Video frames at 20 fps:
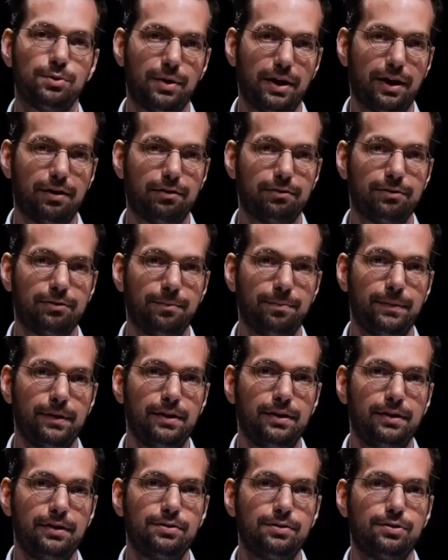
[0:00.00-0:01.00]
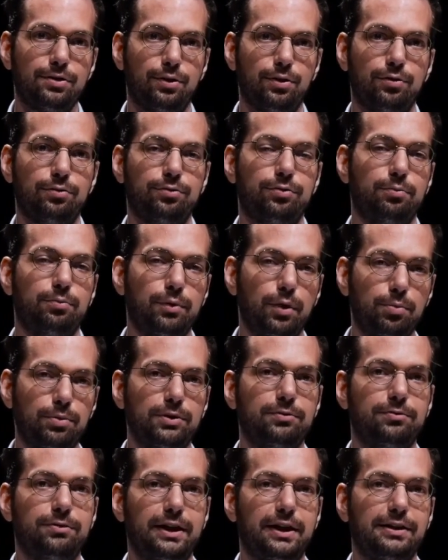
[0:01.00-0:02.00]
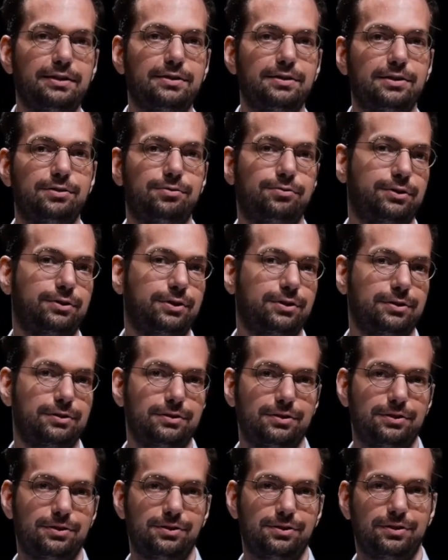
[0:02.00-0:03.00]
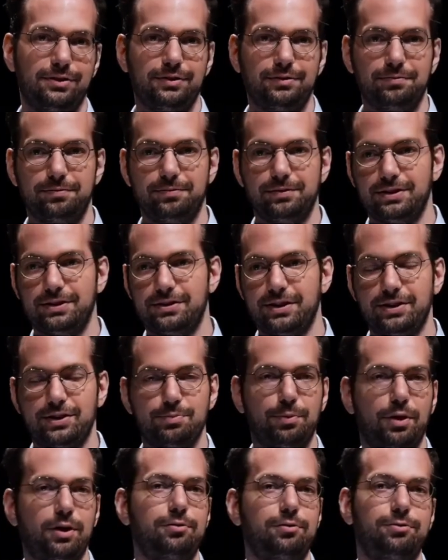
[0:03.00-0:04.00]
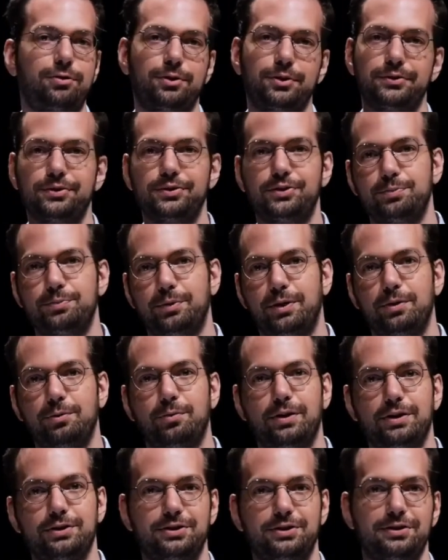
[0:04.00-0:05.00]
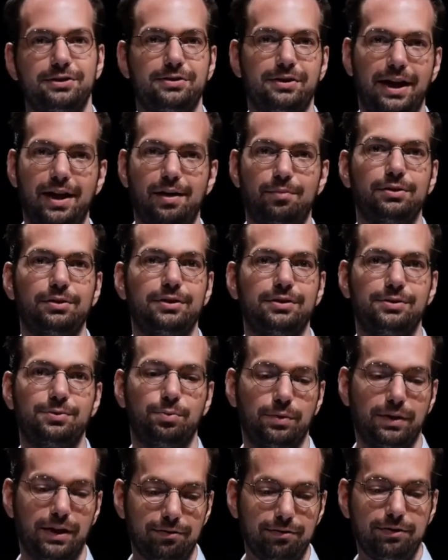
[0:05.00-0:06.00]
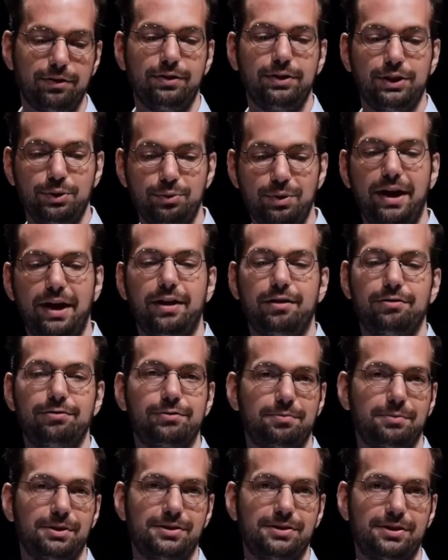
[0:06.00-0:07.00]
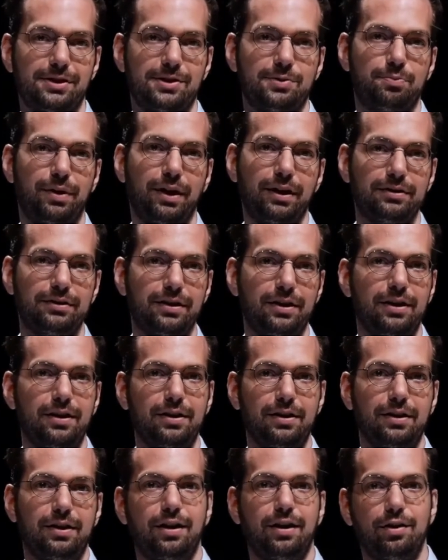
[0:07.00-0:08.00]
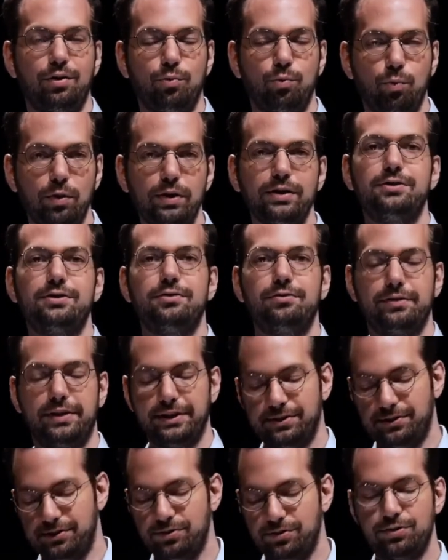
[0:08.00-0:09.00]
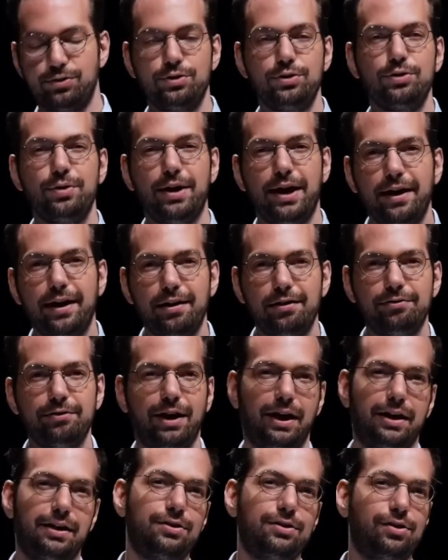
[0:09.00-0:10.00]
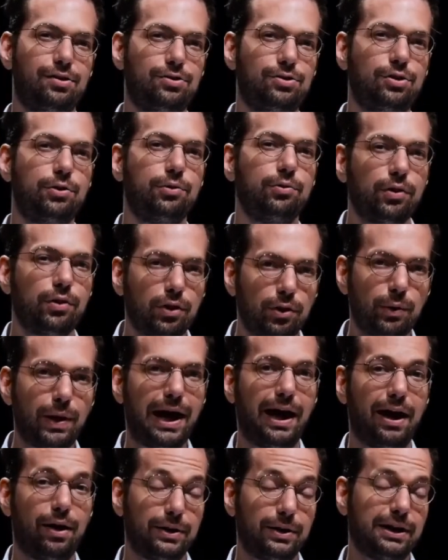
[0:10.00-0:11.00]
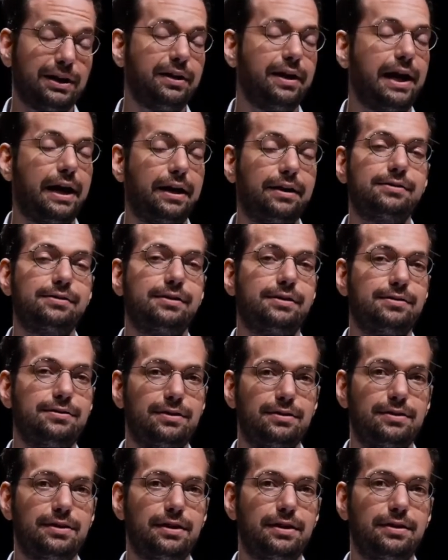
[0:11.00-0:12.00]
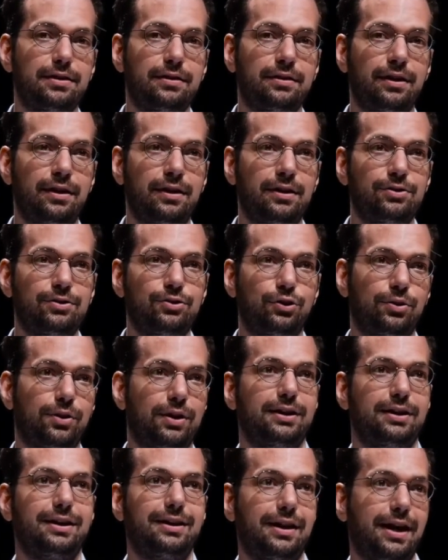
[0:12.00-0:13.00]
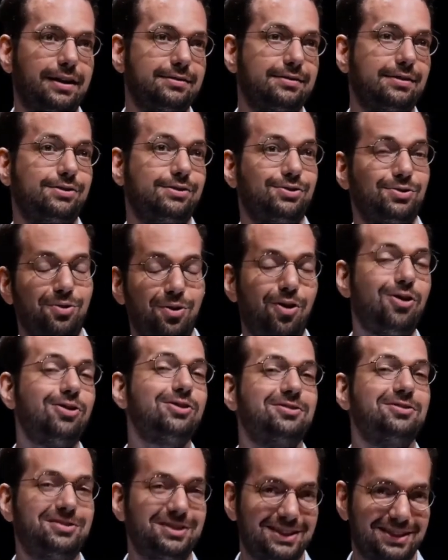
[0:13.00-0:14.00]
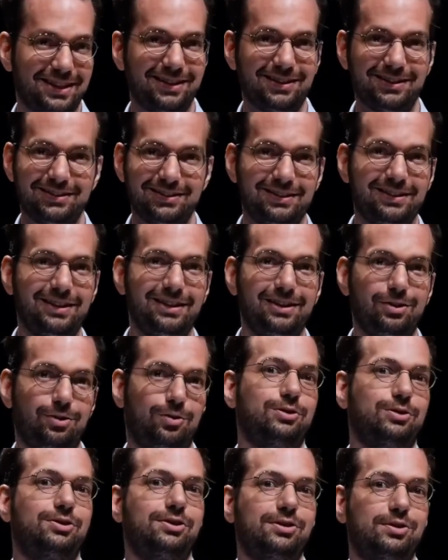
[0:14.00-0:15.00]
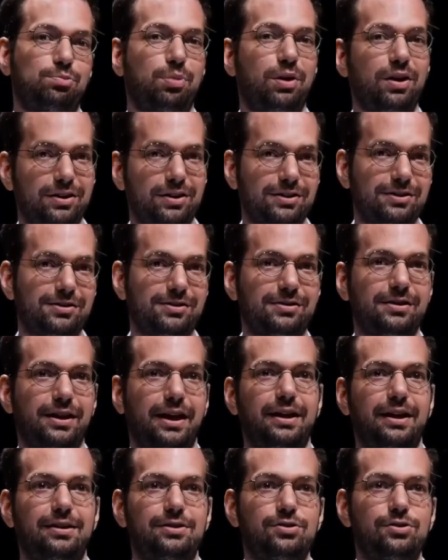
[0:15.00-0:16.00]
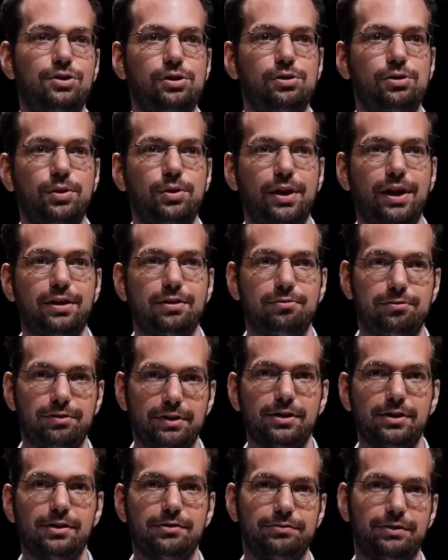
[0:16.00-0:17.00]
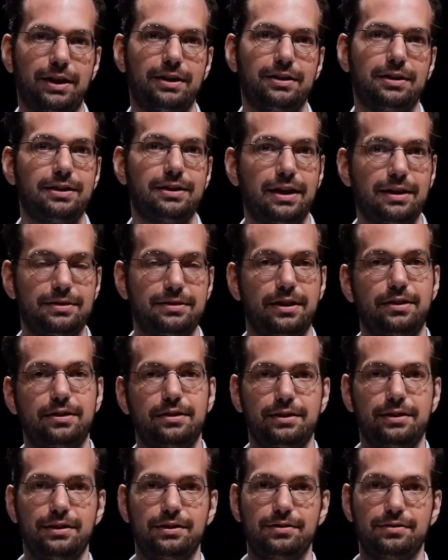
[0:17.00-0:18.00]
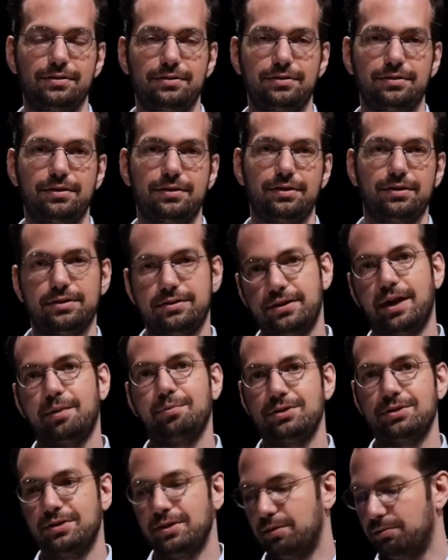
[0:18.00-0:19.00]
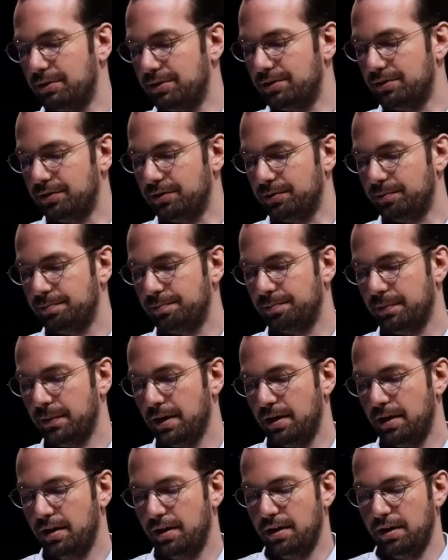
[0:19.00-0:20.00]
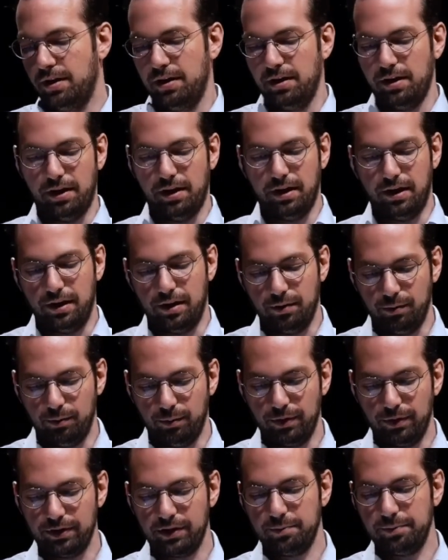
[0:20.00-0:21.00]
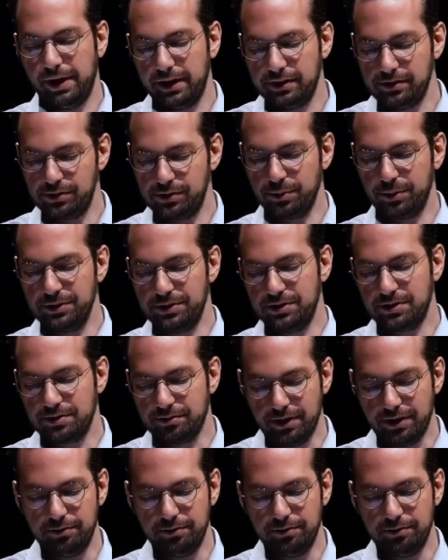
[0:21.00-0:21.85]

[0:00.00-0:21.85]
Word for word: you have. So for mobile devices, for uh, let's say smartphones, smartwatches, tablets, whatever you have from the suspect, uh, what devices do you have, and do you know how to get access to data? Do you know how to get access to all of the data, or just parts? And do you know how to verify that that data is uh, the same as the original? Uh, what are the main sources of